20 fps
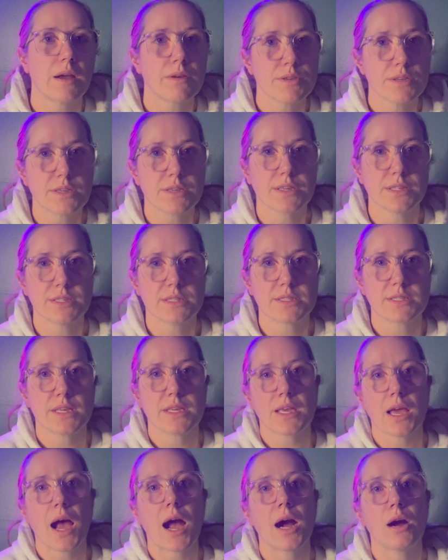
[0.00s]
you can
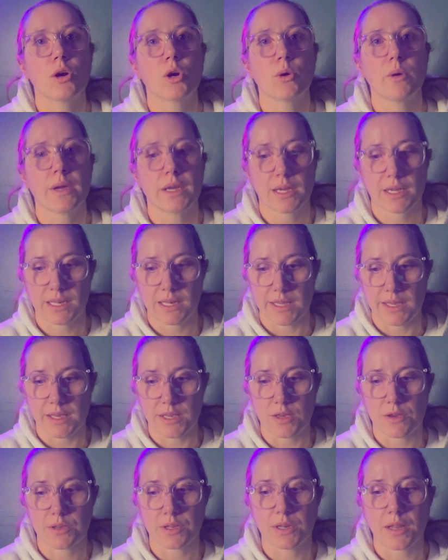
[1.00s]
see how quickly
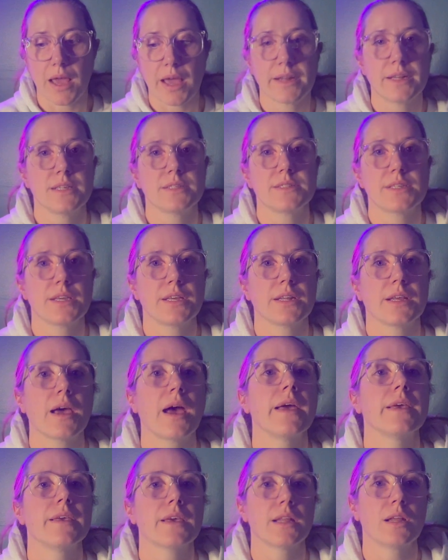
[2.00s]
you can enter data
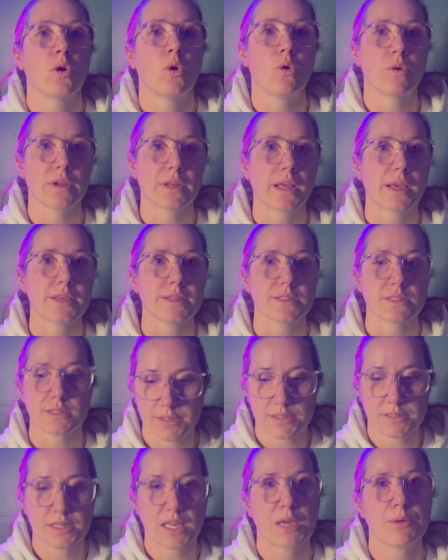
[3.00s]
and get it organized.
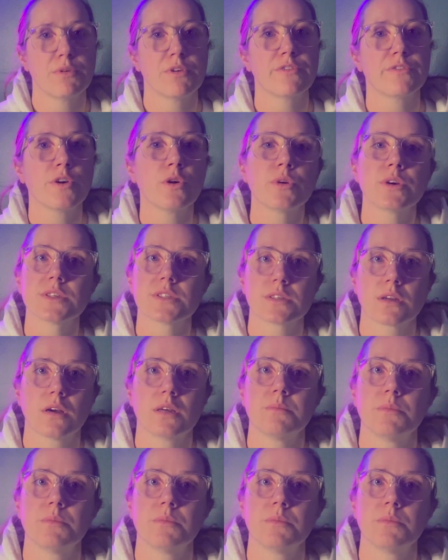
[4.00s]
Today we've focused on